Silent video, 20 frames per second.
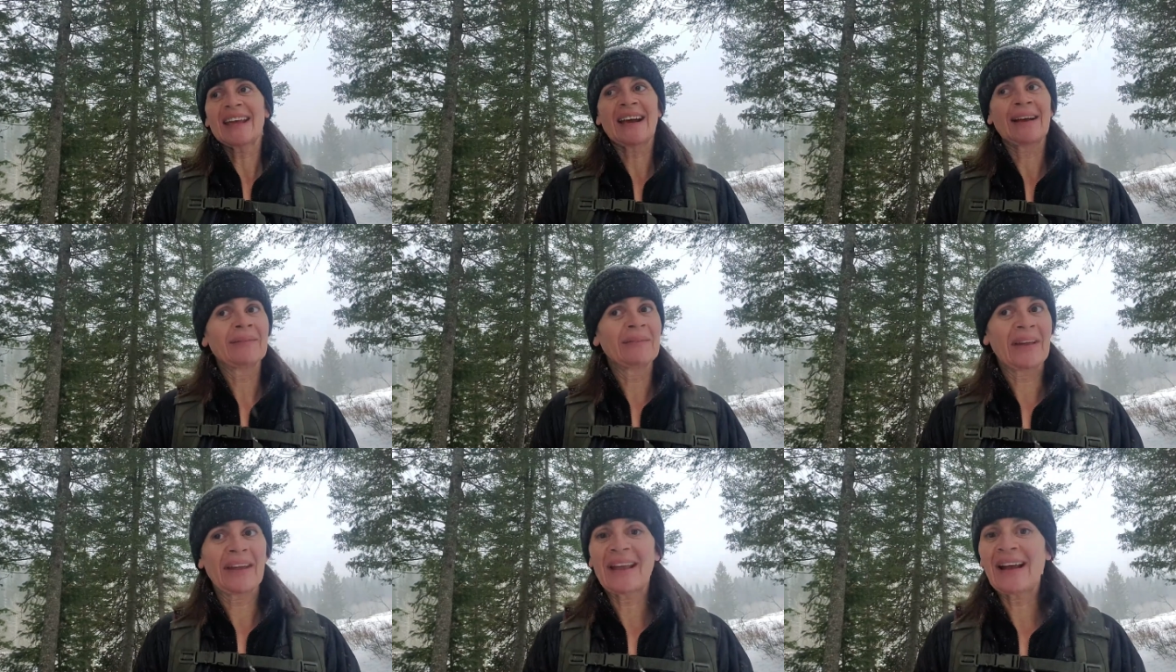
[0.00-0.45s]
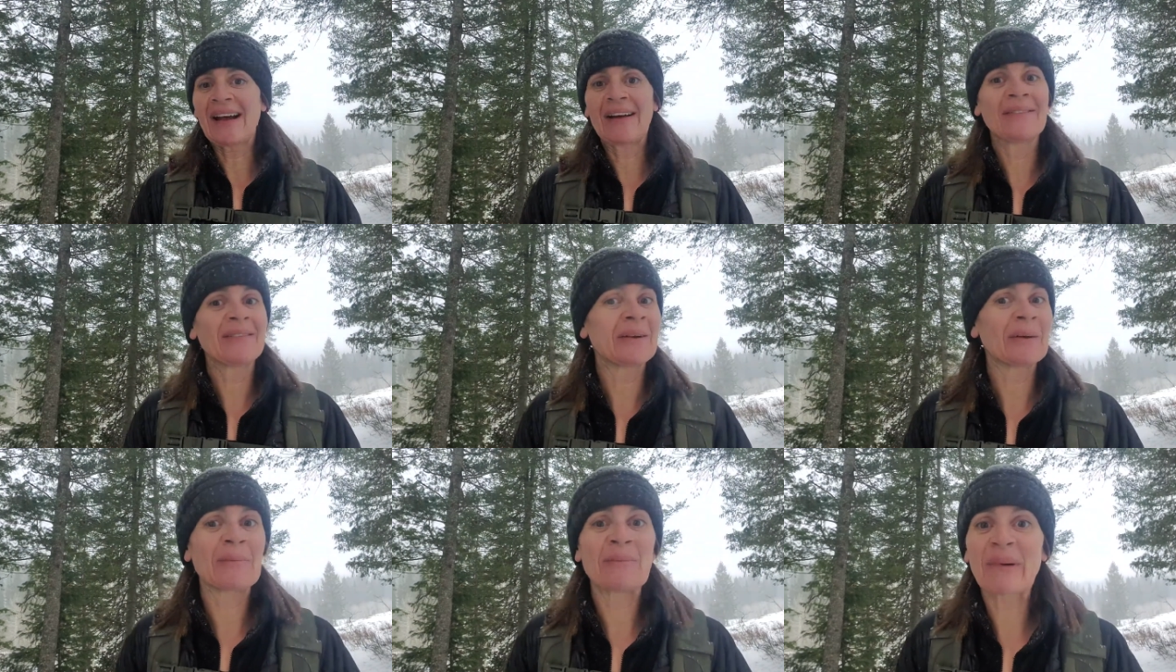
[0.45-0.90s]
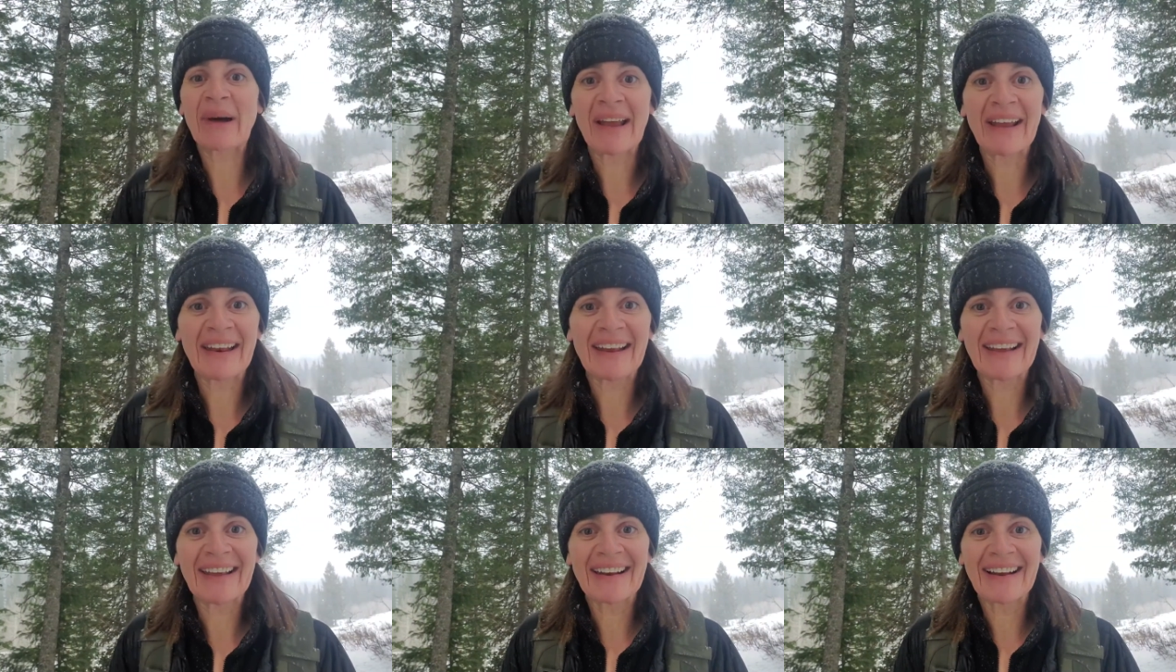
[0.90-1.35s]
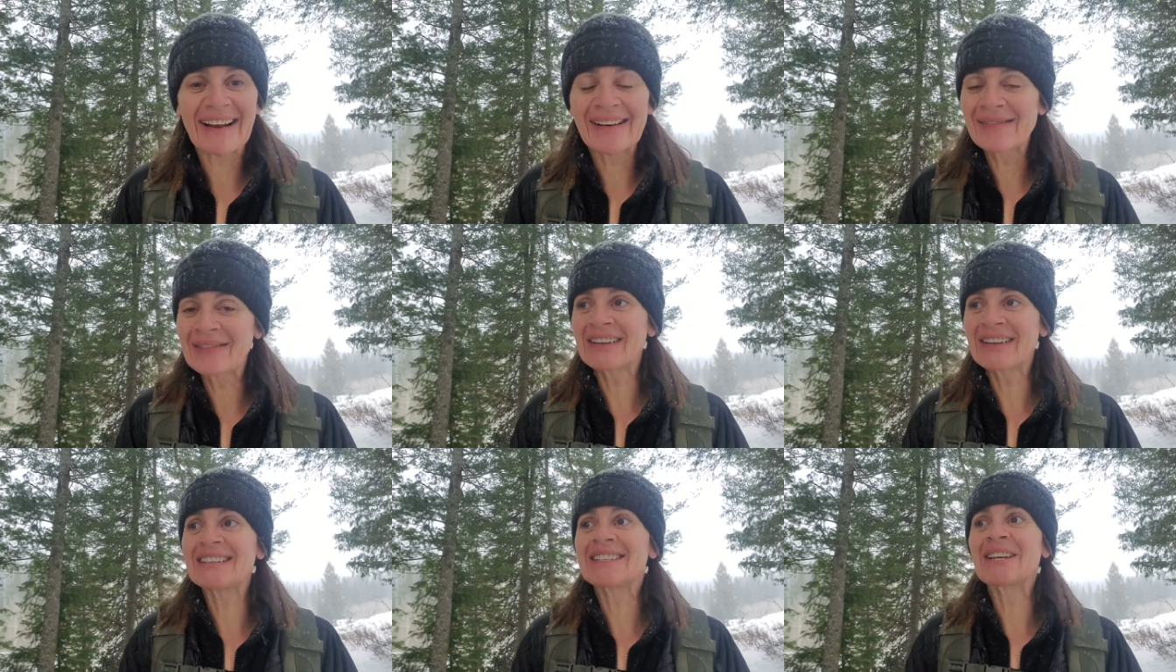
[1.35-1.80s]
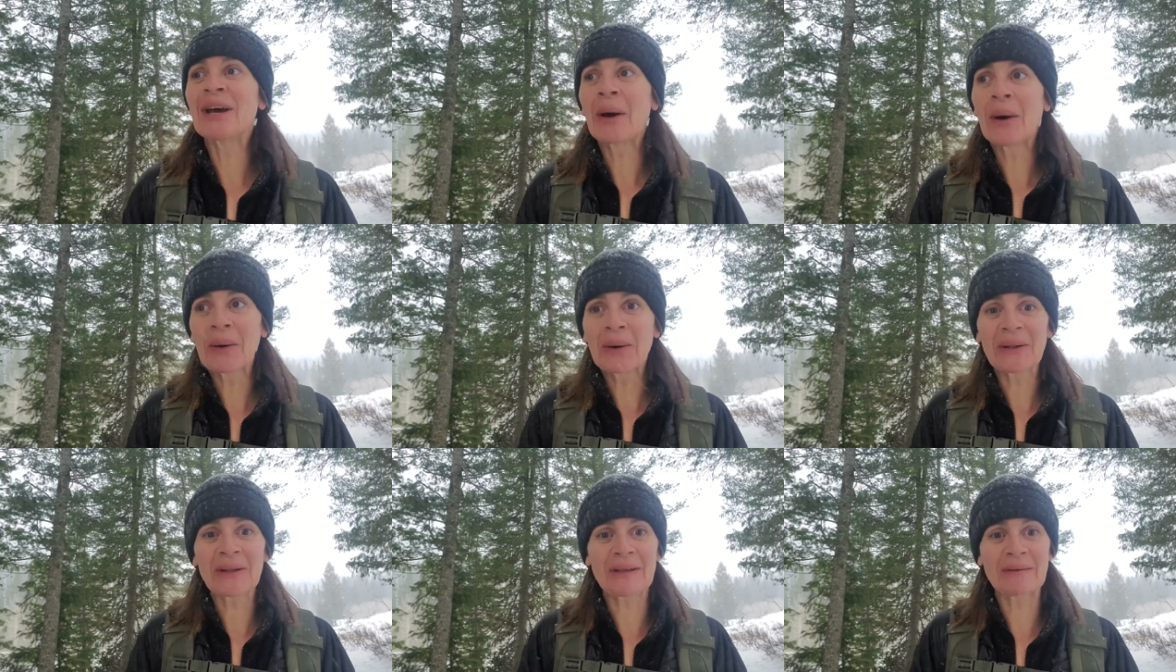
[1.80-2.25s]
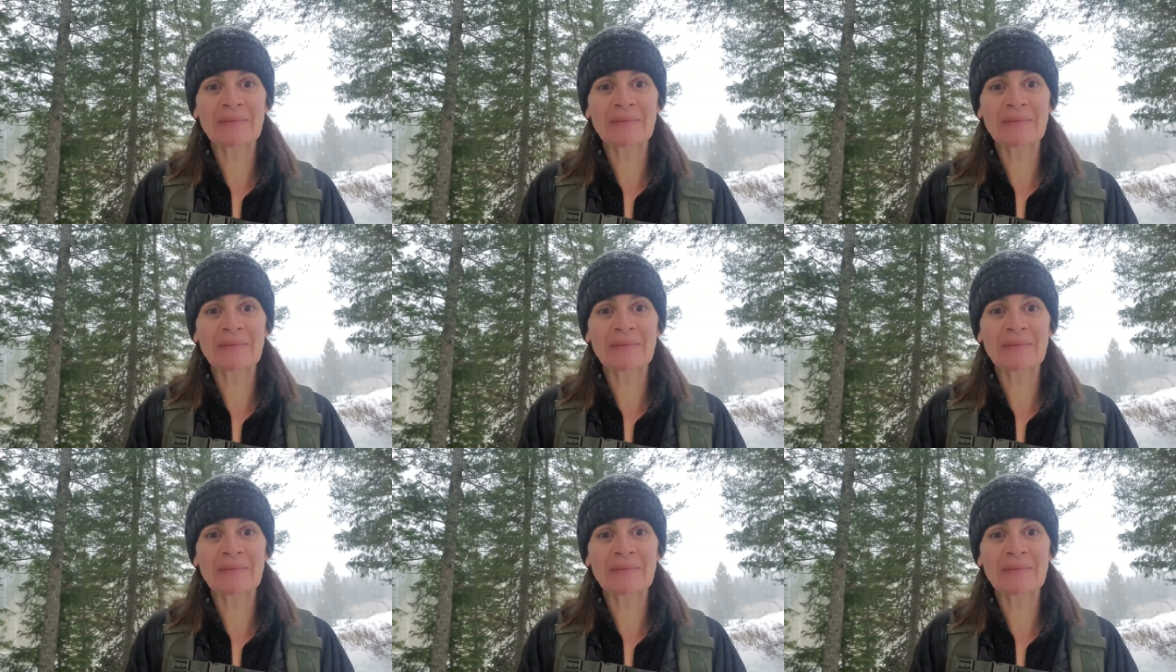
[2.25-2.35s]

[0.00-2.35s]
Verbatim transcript: I'm like, I'm going to bite it. I'm going to totally